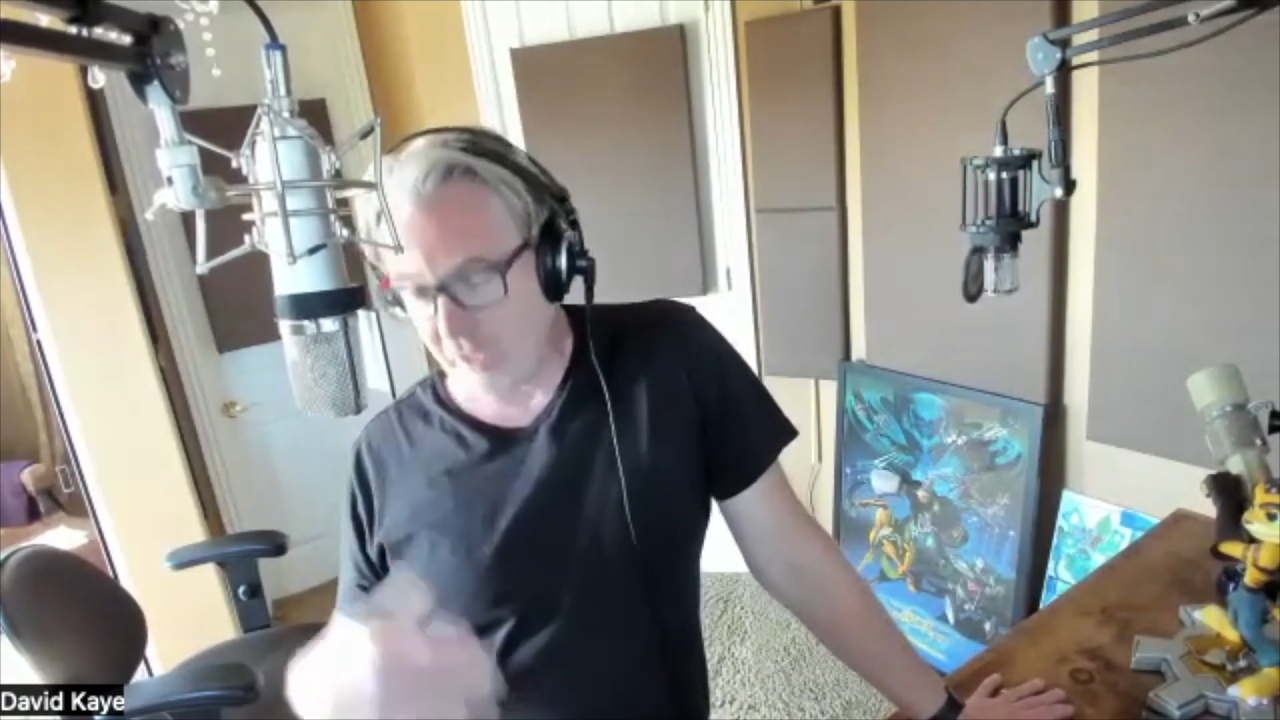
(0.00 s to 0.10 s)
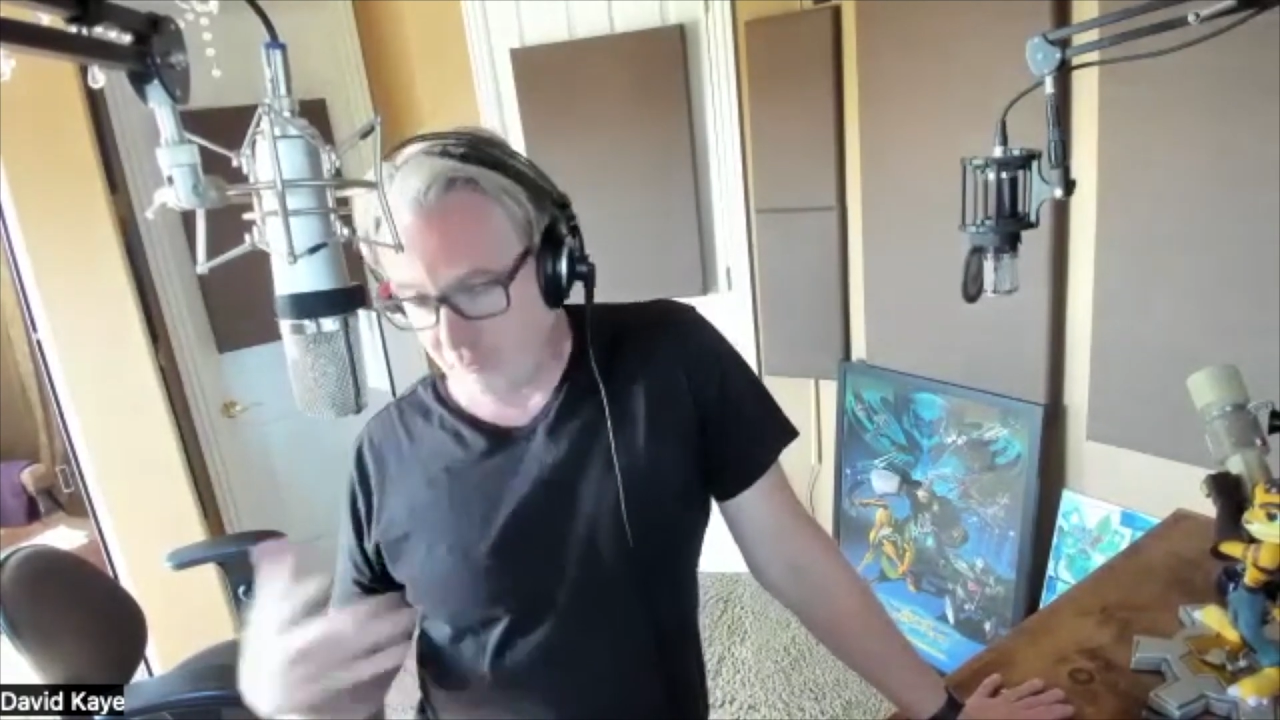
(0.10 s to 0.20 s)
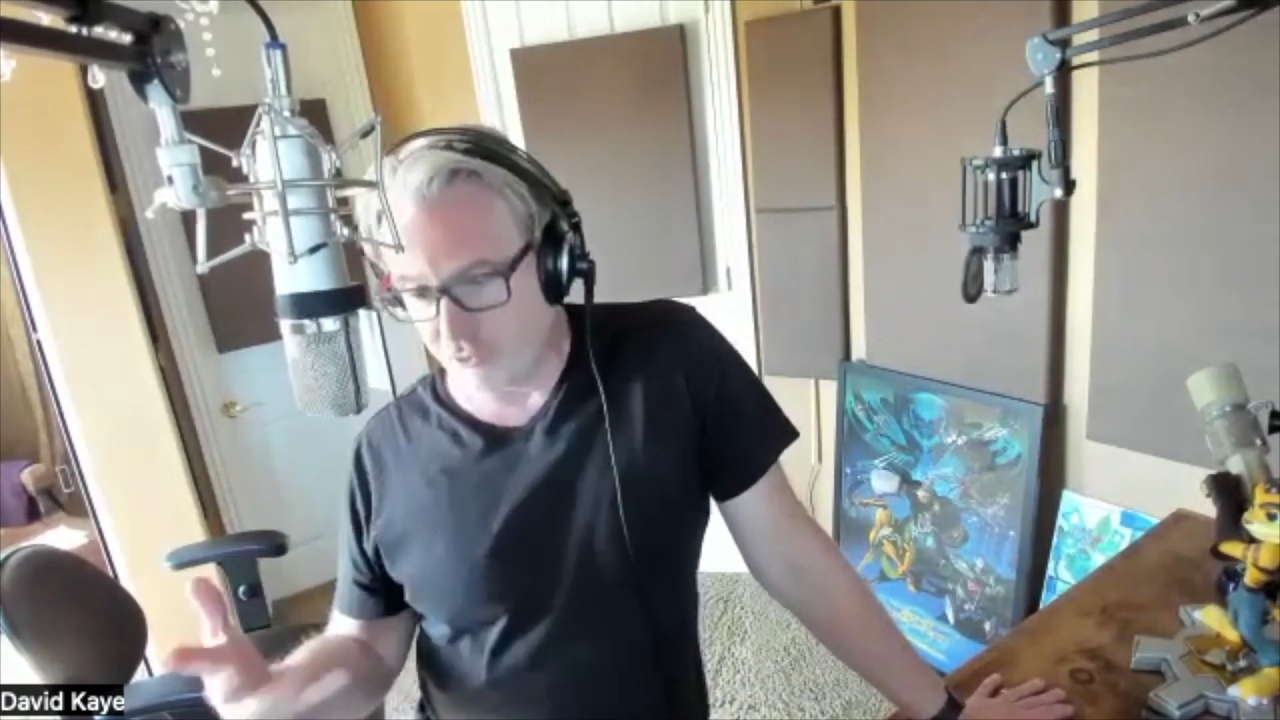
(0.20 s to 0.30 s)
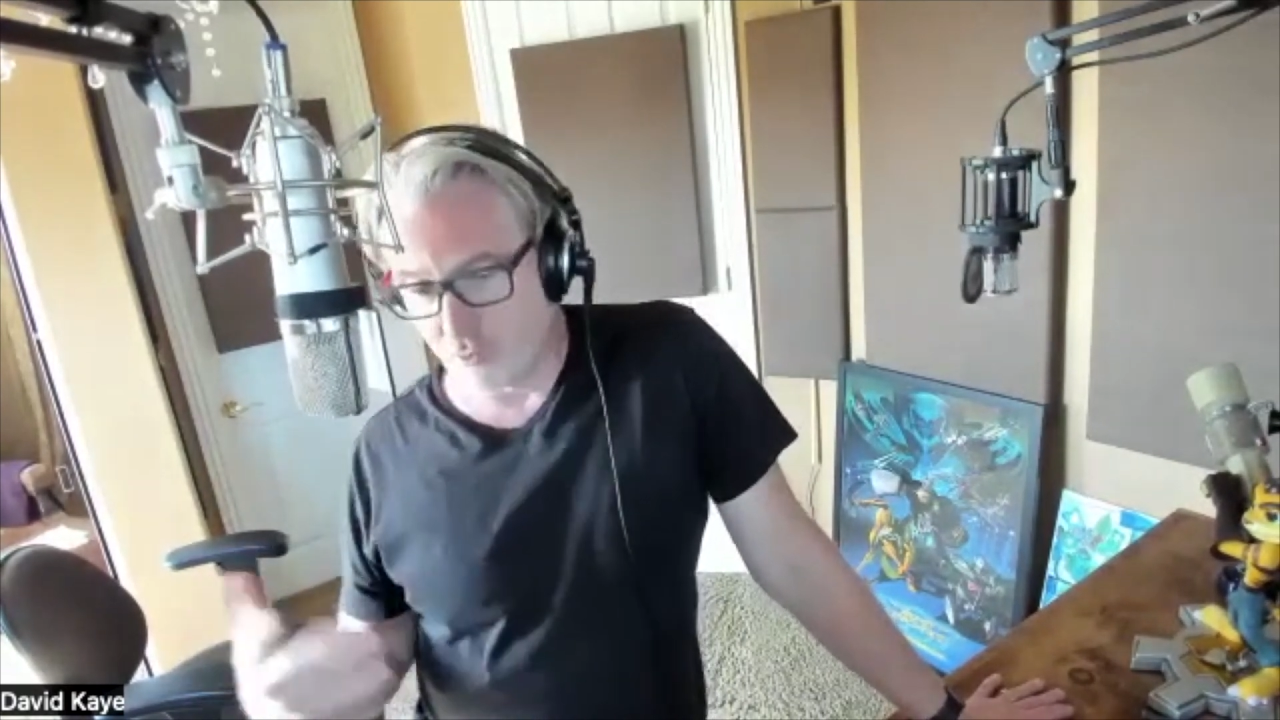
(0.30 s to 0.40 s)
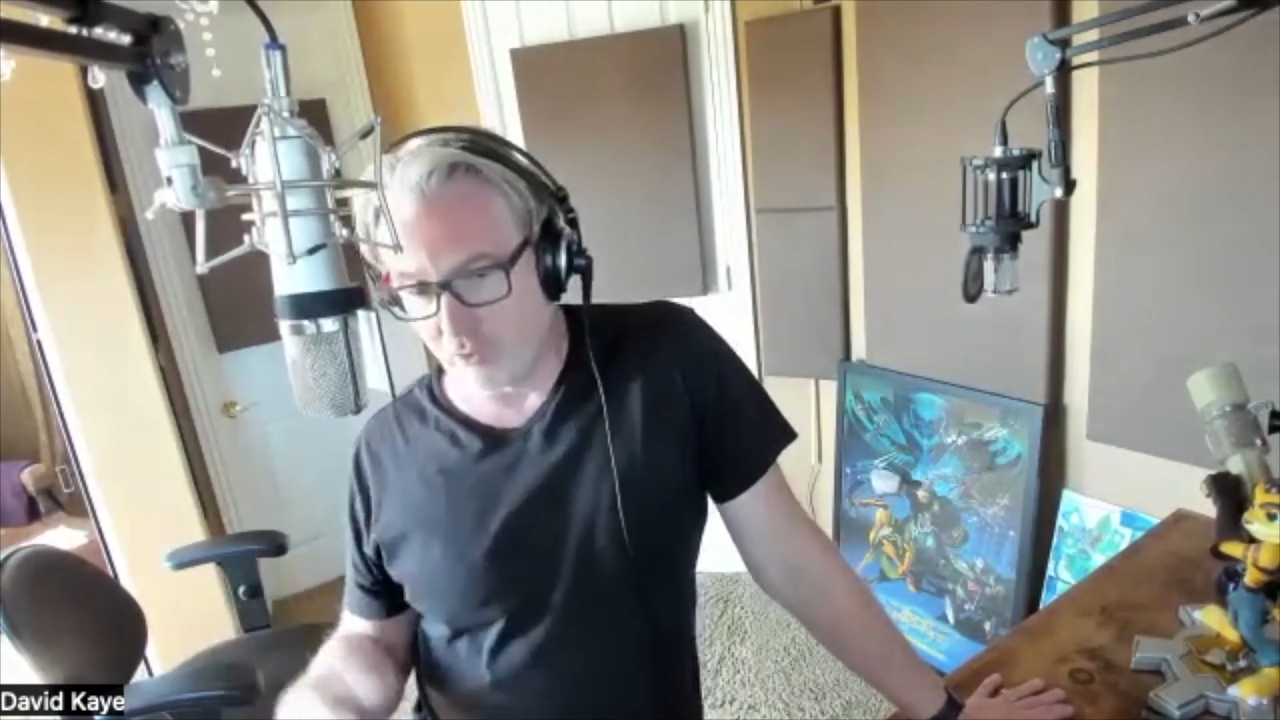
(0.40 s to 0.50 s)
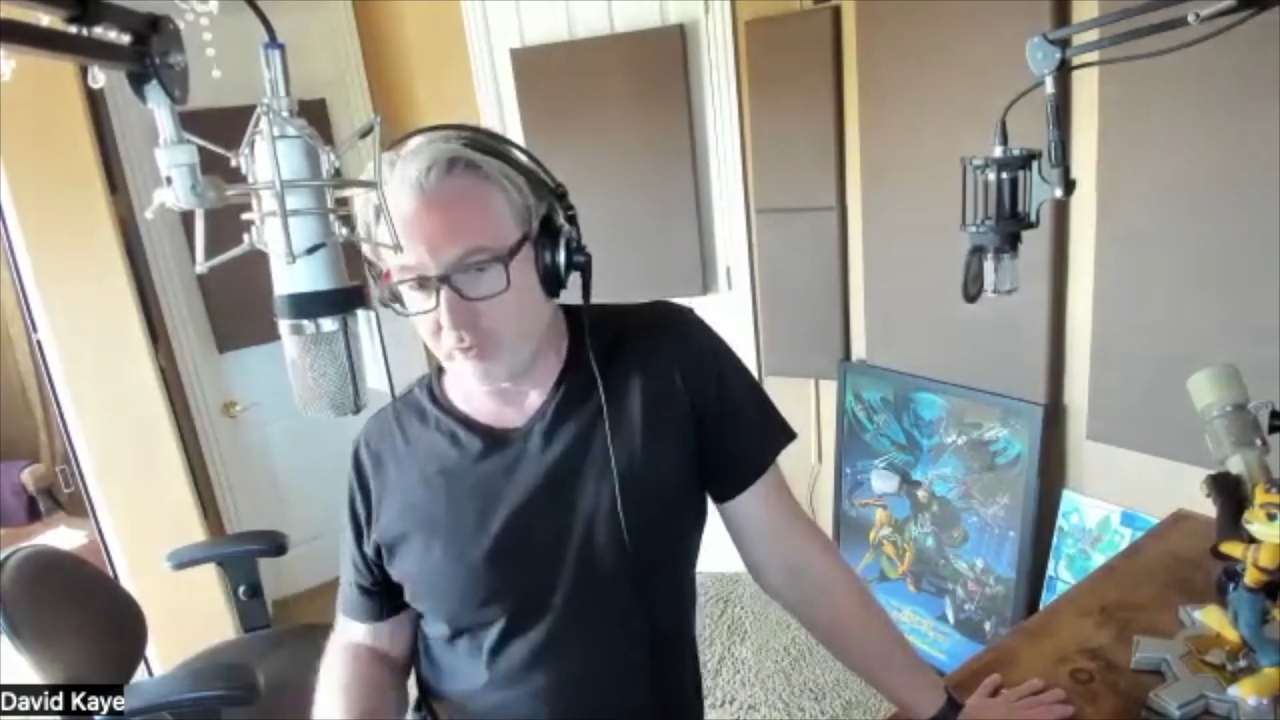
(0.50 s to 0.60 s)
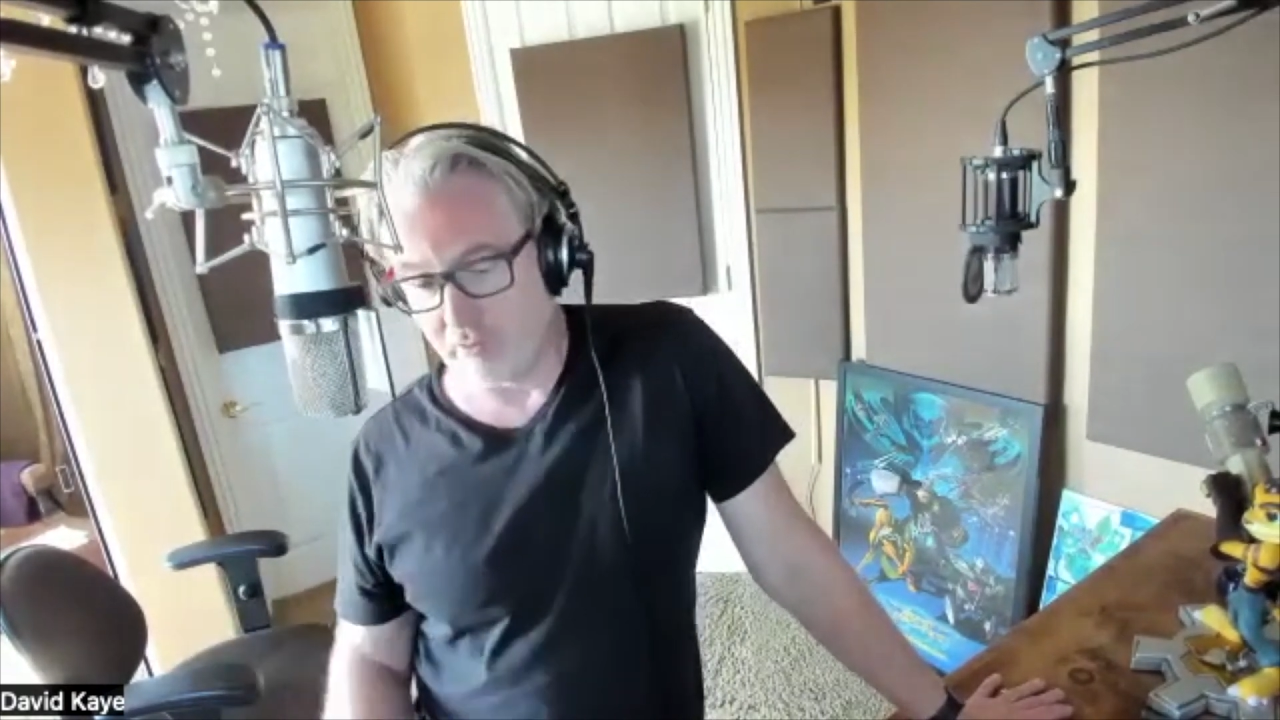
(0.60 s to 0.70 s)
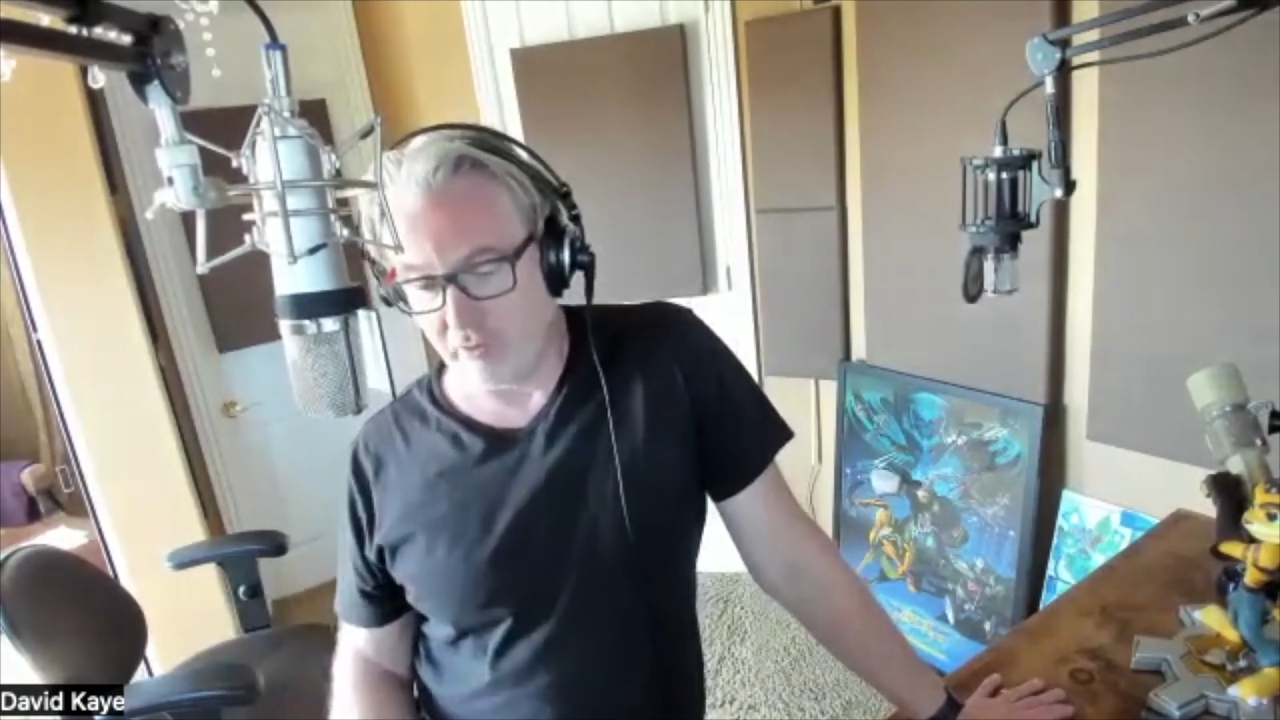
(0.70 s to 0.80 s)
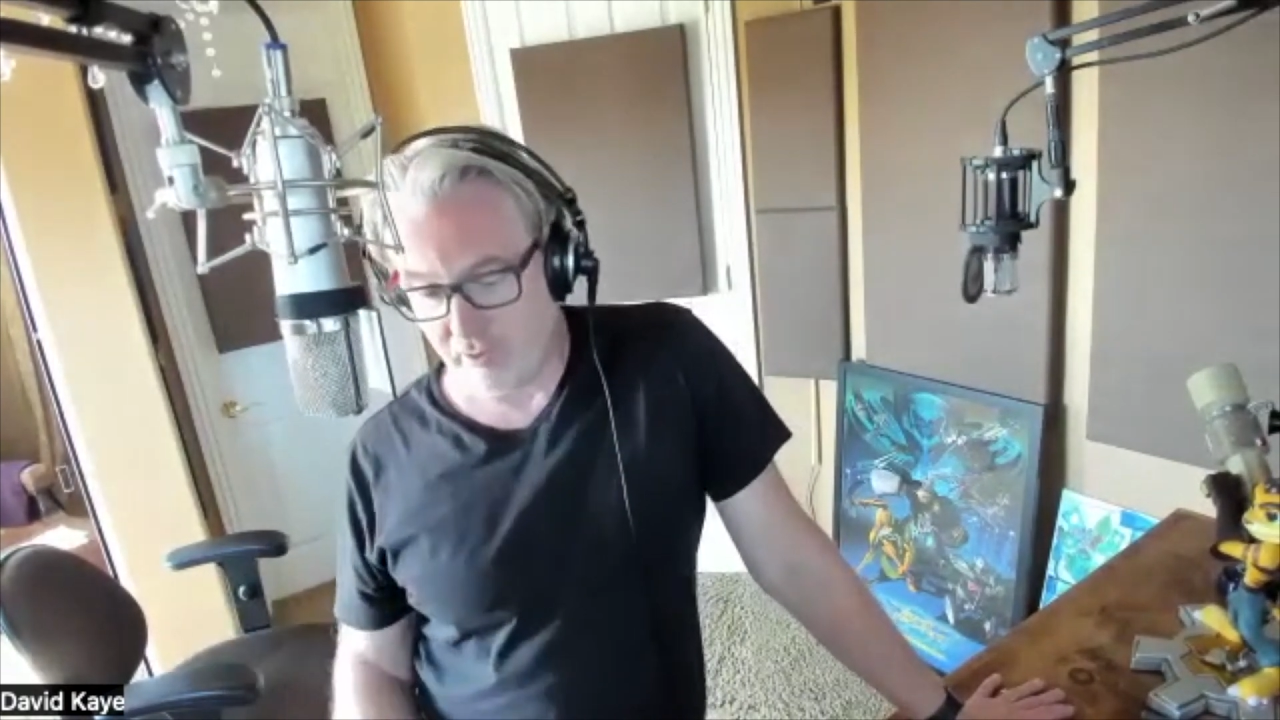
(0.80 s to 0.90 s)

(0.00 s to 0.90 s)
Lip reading: able to work